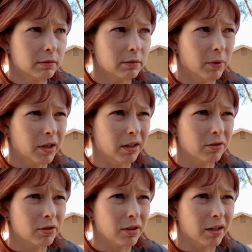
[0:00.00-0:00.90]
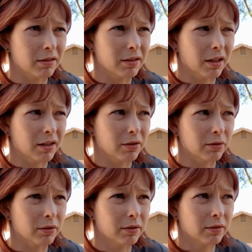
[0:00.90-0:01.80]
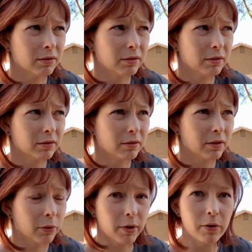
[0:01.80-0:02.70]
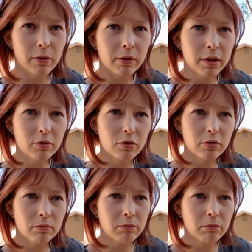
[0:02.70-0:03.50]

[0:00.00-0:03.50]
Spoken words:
What inch size did I use? 3/4 inch.